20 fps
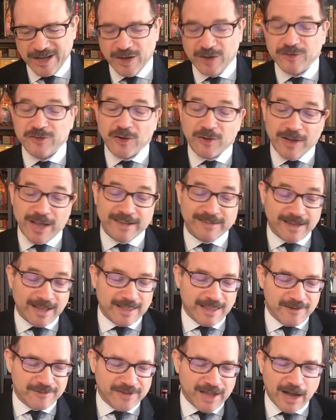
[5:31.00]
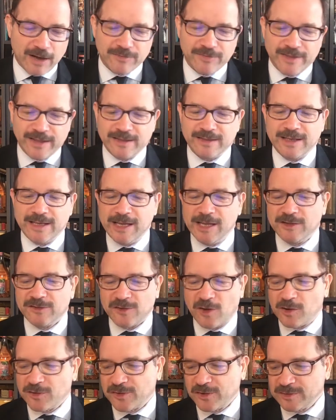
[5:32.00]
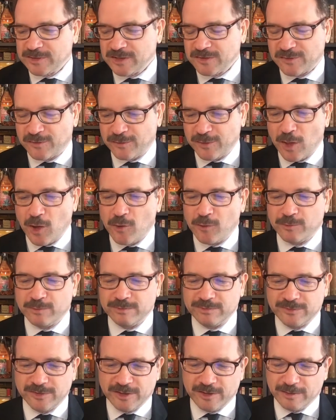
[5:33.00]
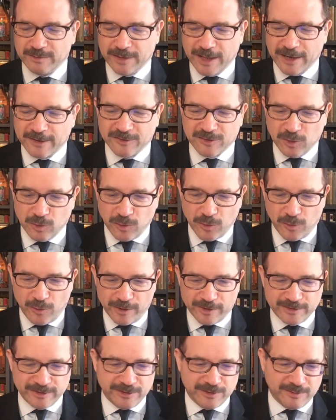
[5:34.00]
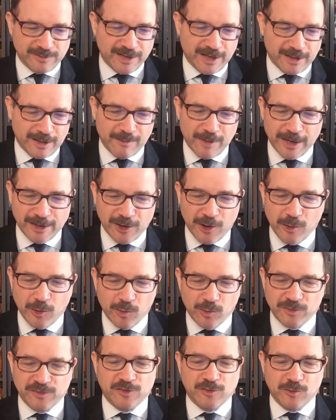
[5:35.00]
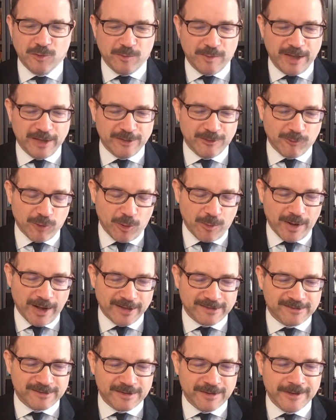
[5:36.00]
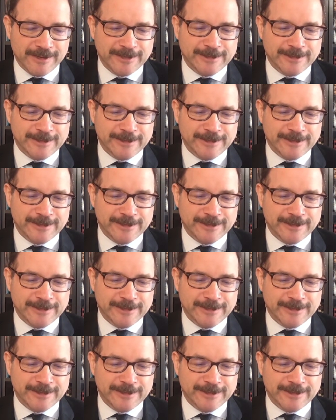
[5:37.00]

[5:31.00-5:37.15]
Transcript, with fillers: So yes, I left out that he has also just flown to Lex Luthor to tell him I know it was you who made the robots